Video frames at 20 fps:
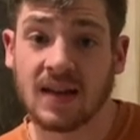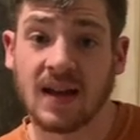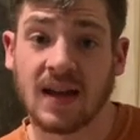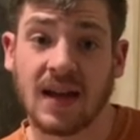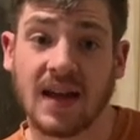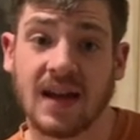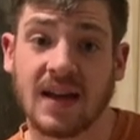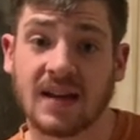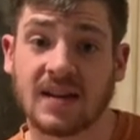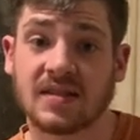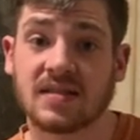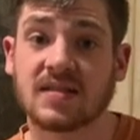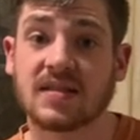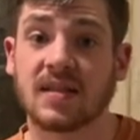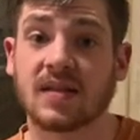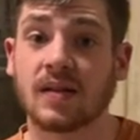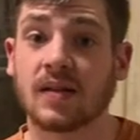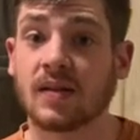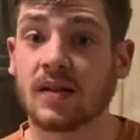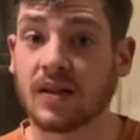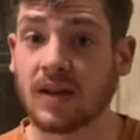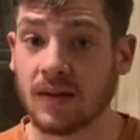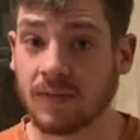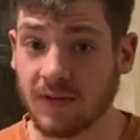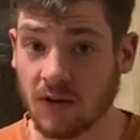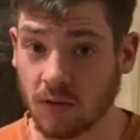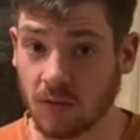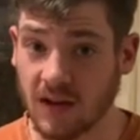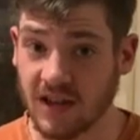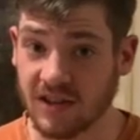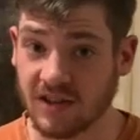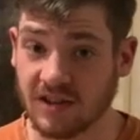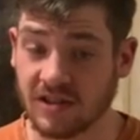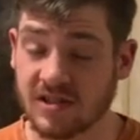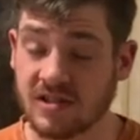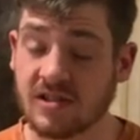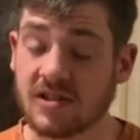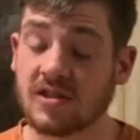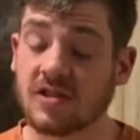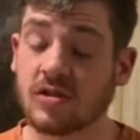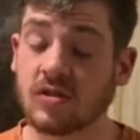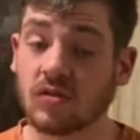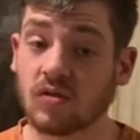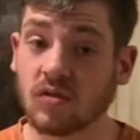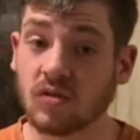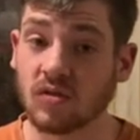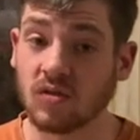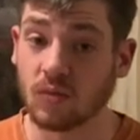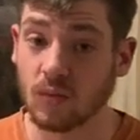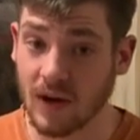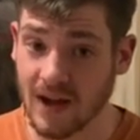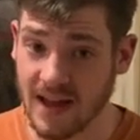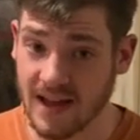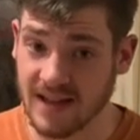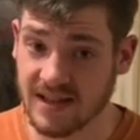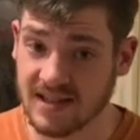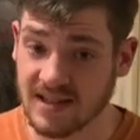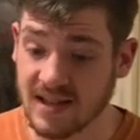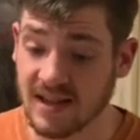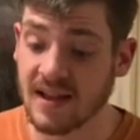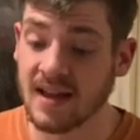and if your leather is too wet,